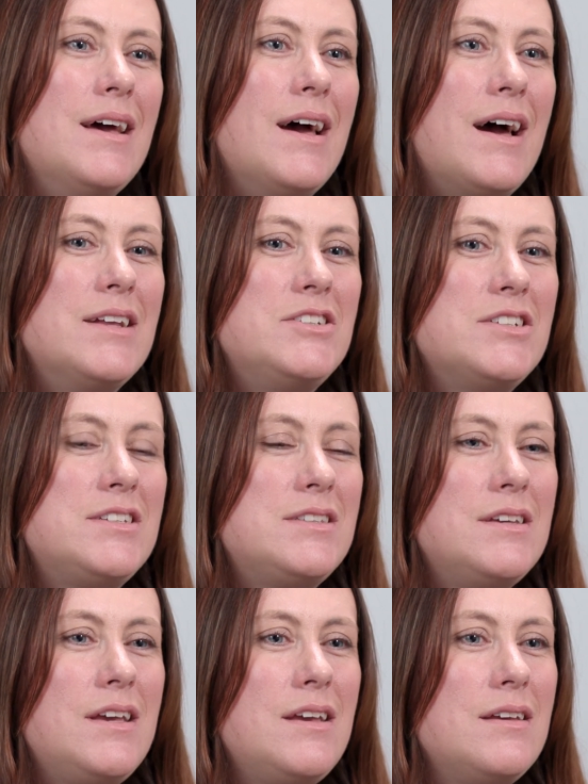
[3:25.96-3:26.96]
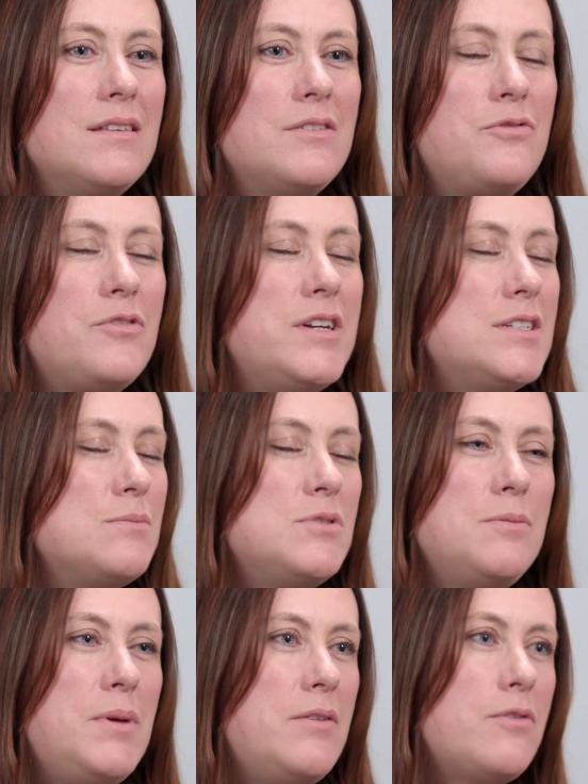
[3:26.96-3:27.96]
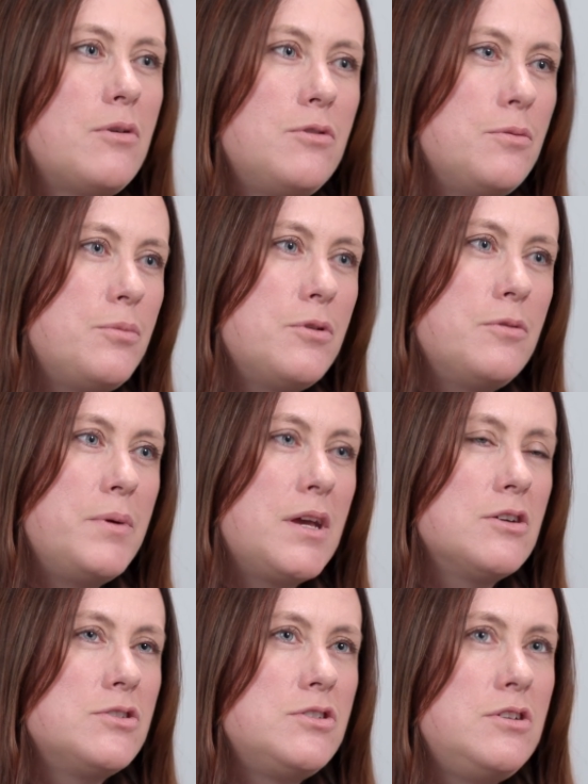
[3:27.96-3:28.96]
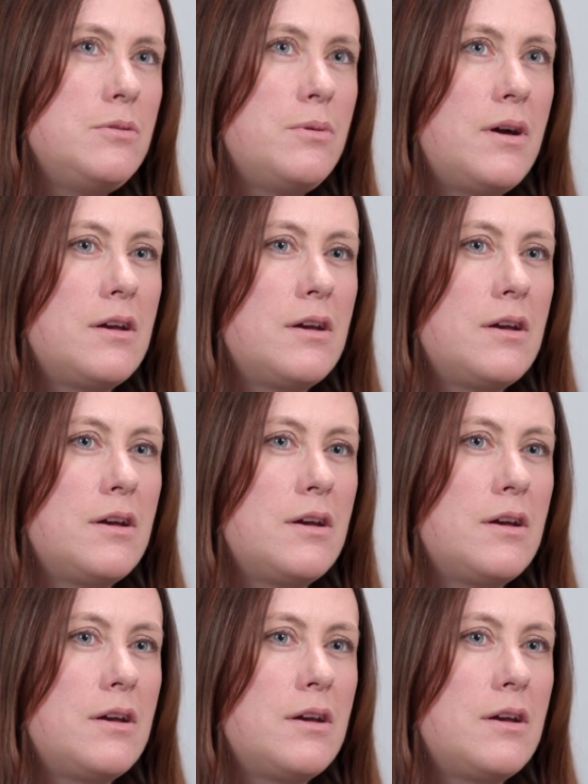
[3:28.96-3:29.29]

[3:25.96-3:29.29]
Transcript: And just the freedom to be vulnerable, because you were